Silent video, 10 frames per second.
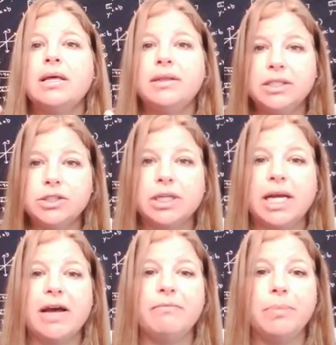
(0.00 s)
These are going to
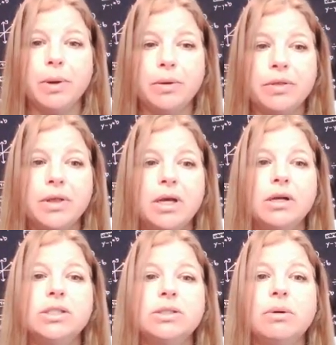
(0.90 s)
have both.
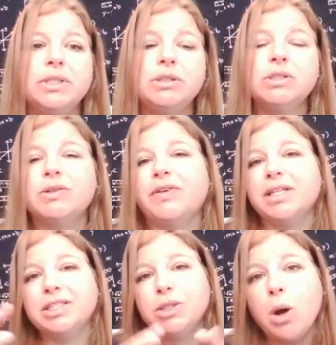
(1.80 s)
So what we do is we find
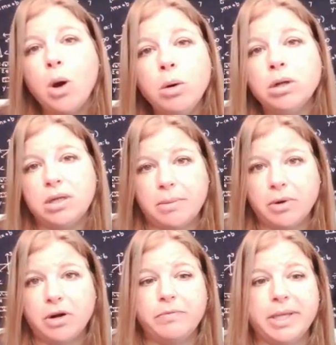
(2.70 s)
the total
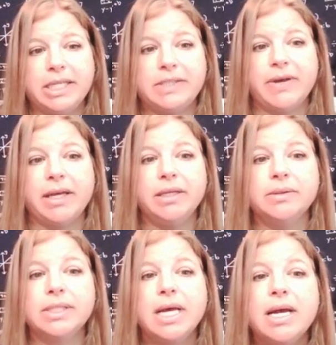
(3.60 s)
number of place
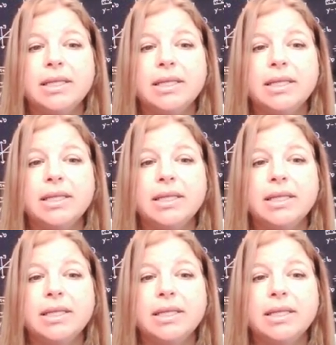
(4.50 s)
values.